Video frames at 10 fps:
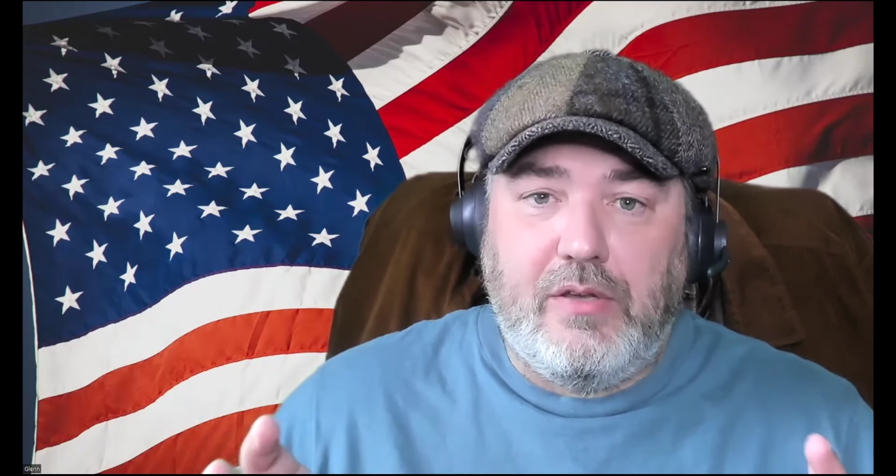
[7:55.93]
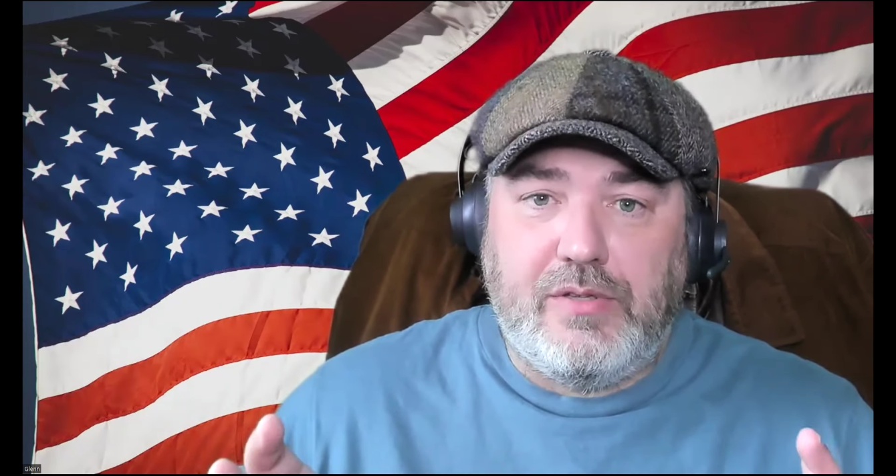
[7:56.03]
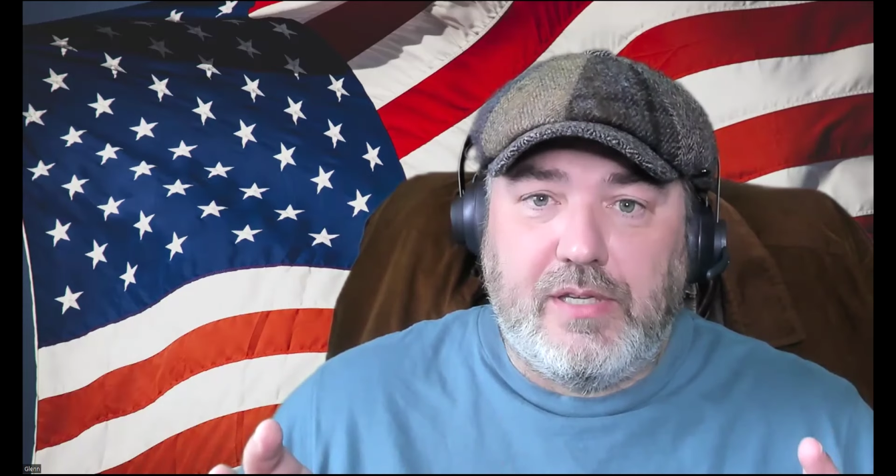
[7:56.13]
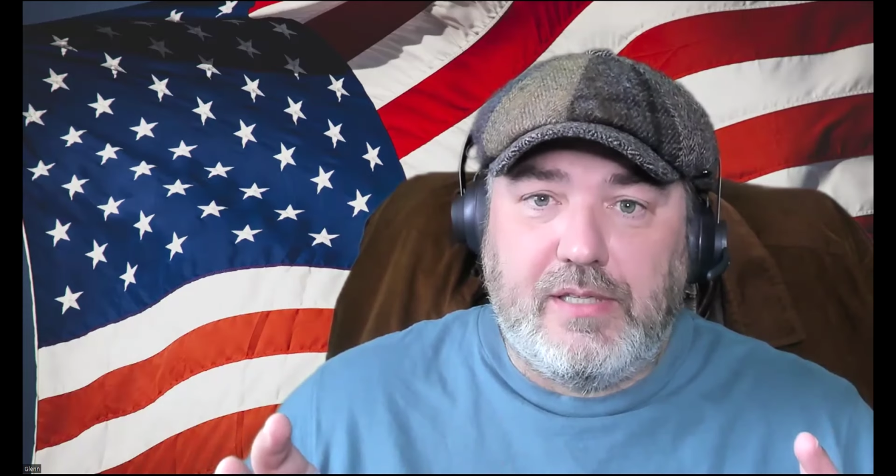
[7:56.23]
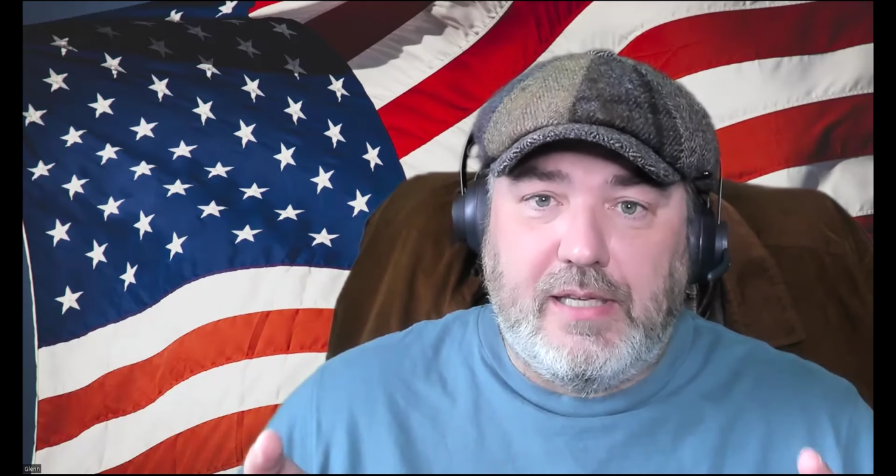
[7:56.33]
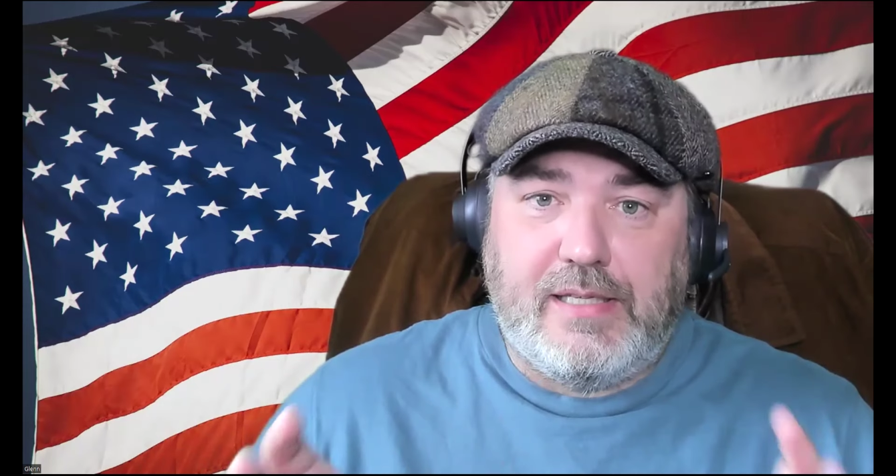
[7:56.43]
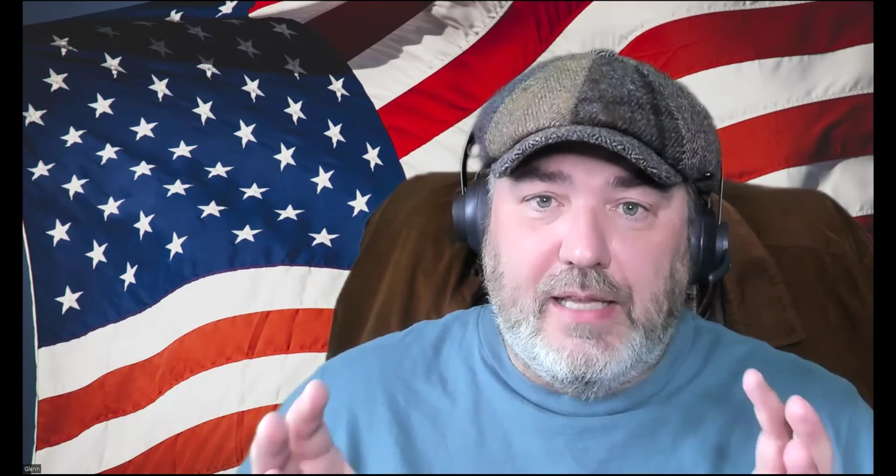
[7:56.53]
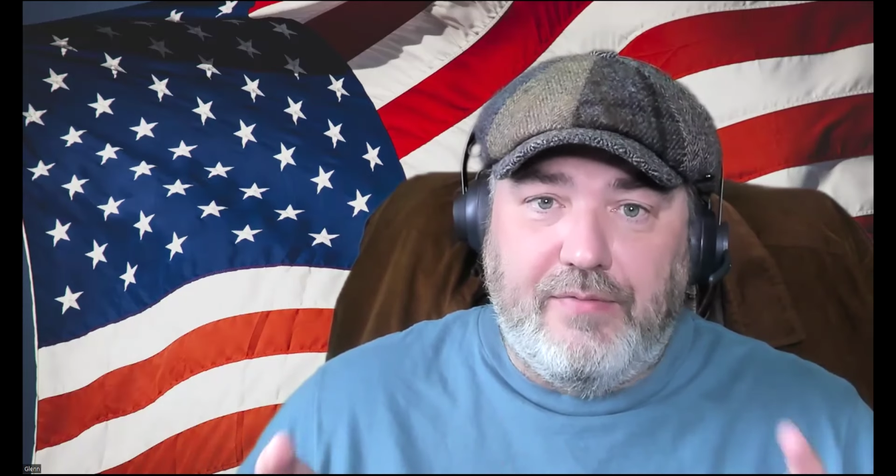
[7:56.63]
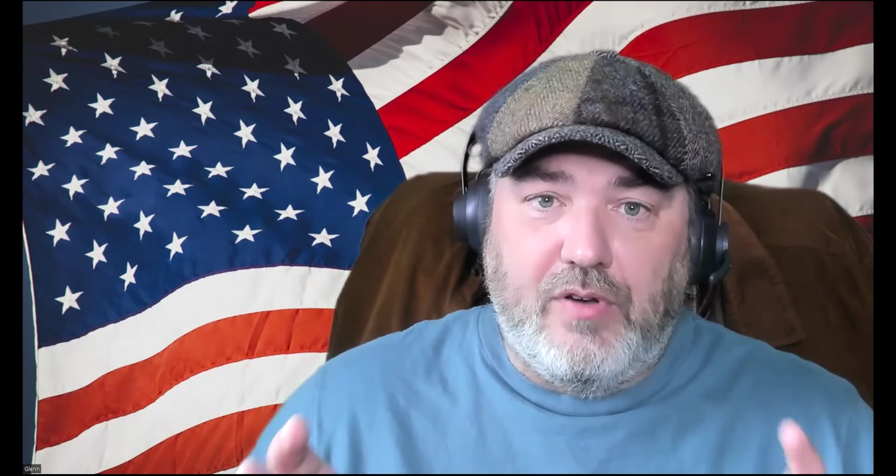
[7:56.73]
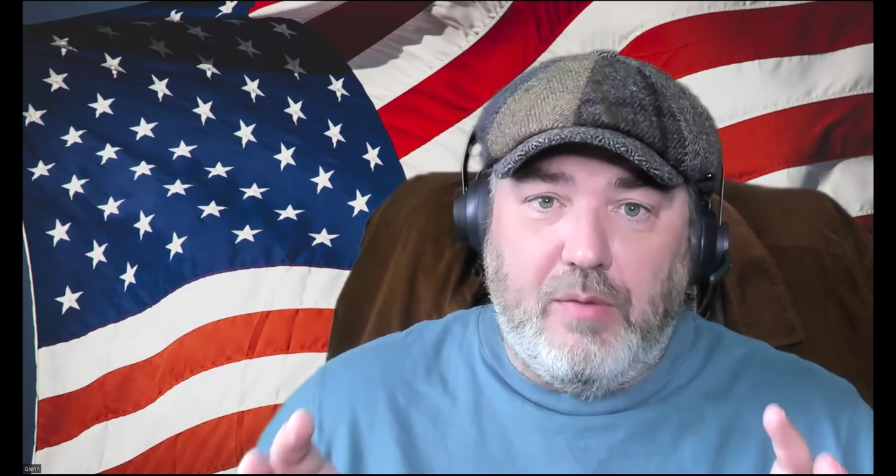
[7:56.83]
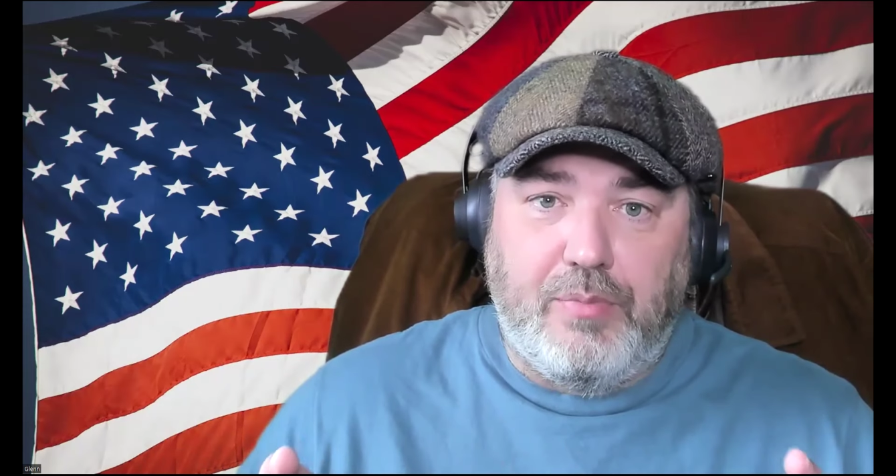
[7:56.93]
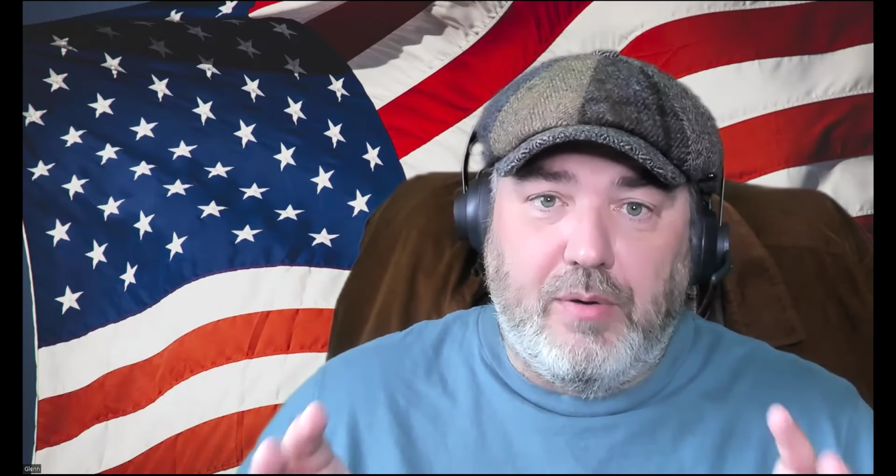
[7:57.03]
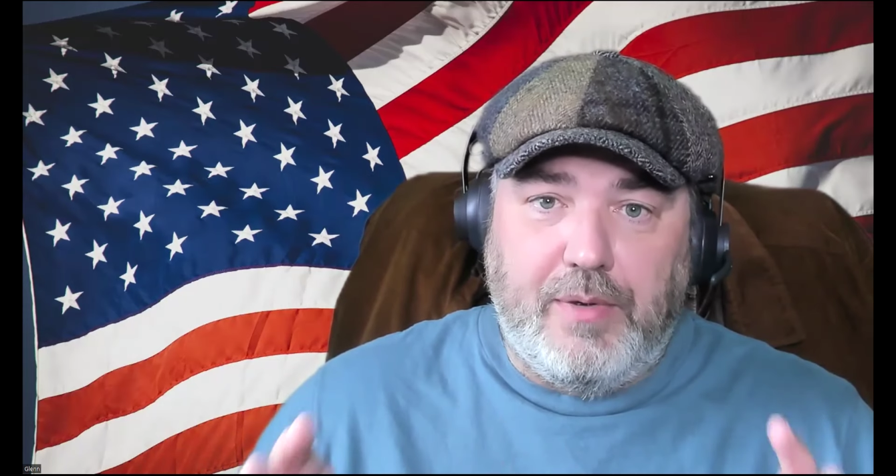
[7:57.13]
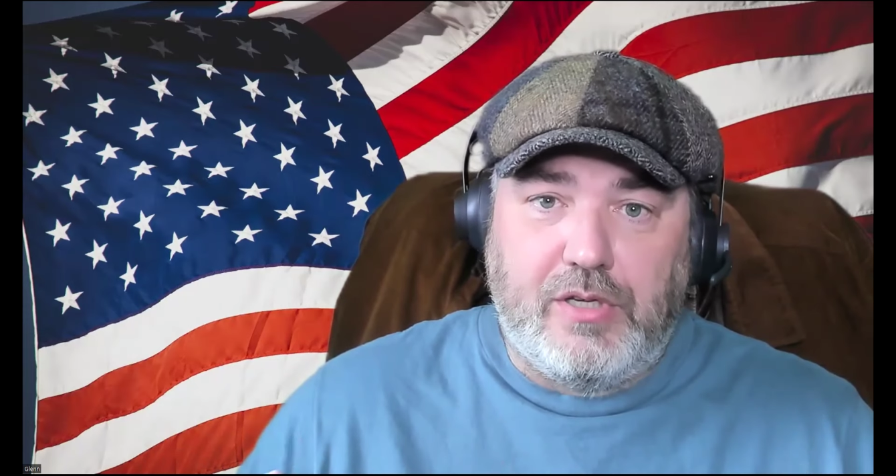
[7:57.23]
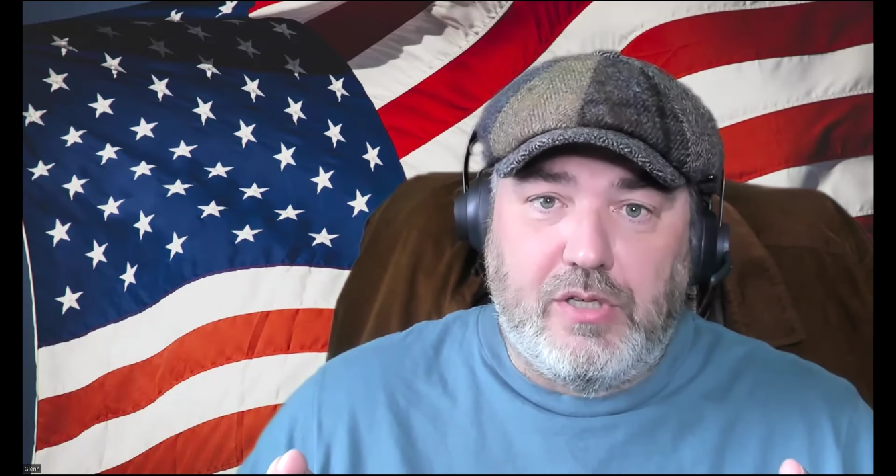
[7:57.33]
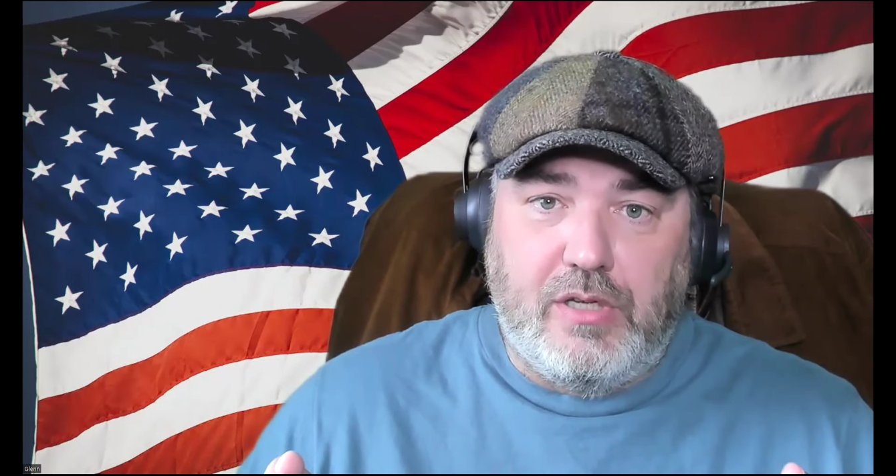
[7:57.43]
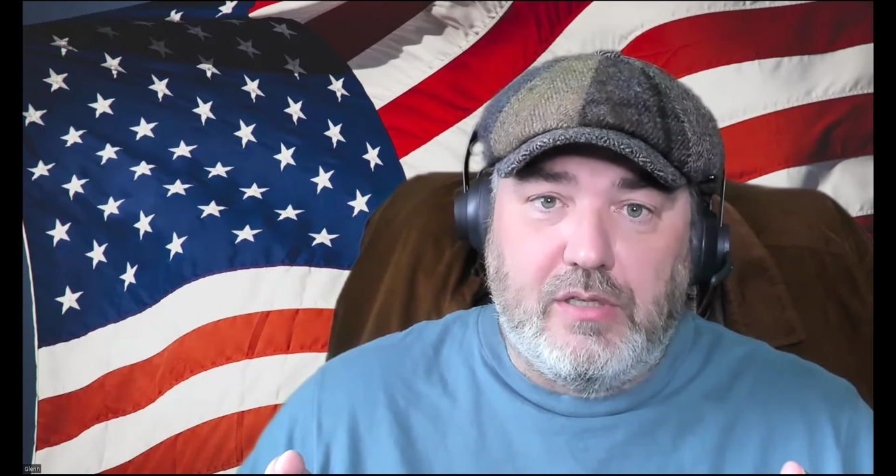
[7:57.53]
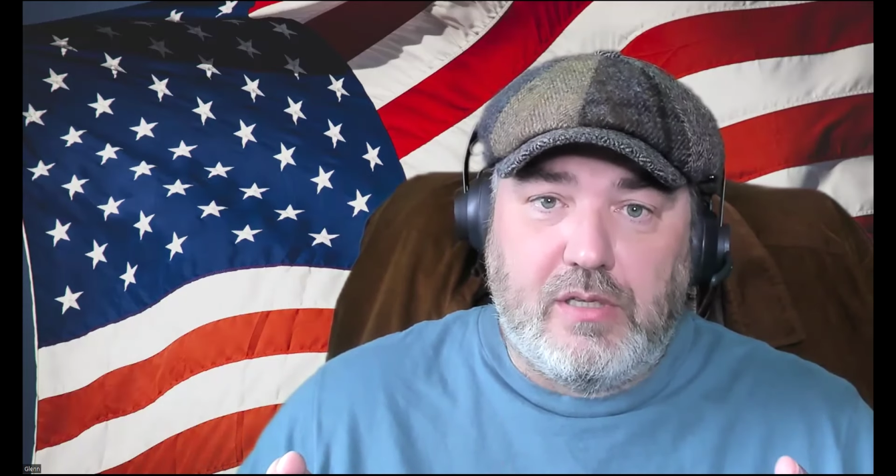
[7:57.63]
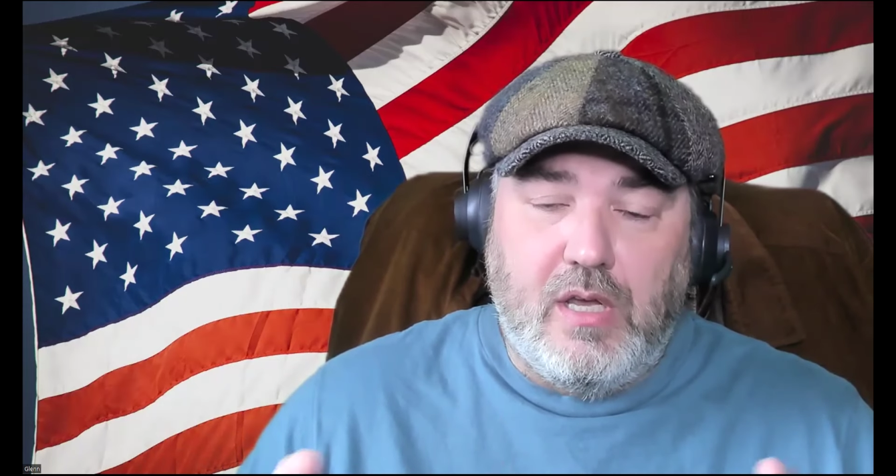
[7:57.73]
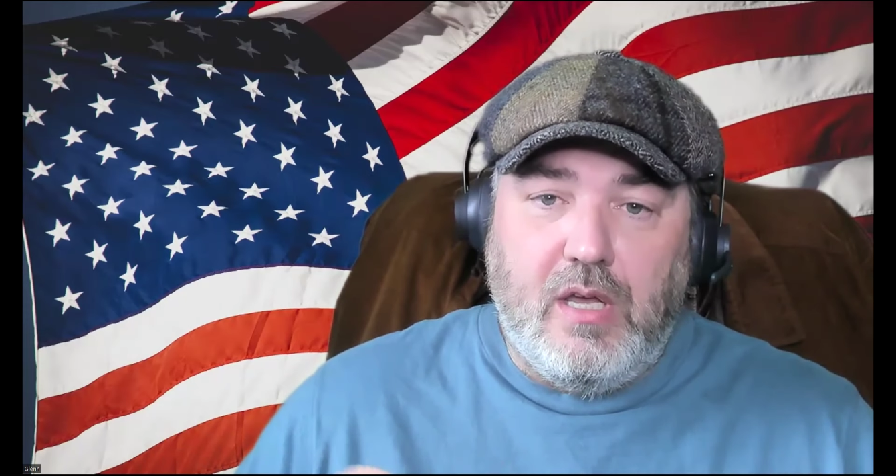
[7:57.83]
uses these default
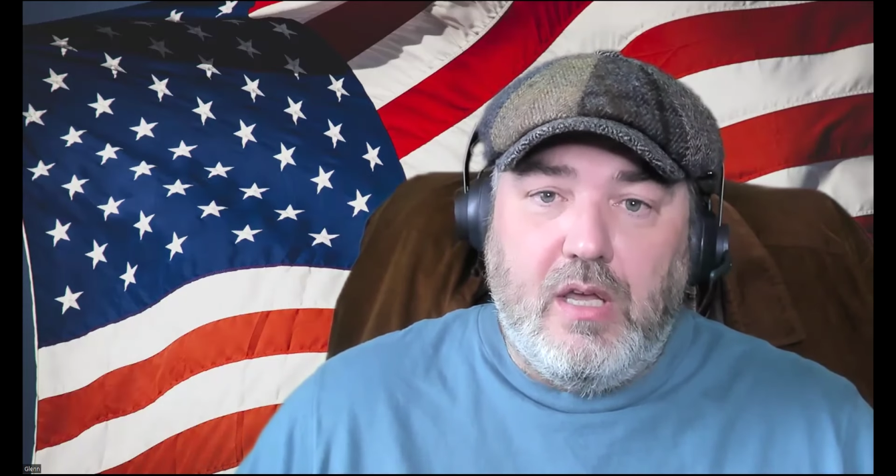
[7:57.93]
permissions.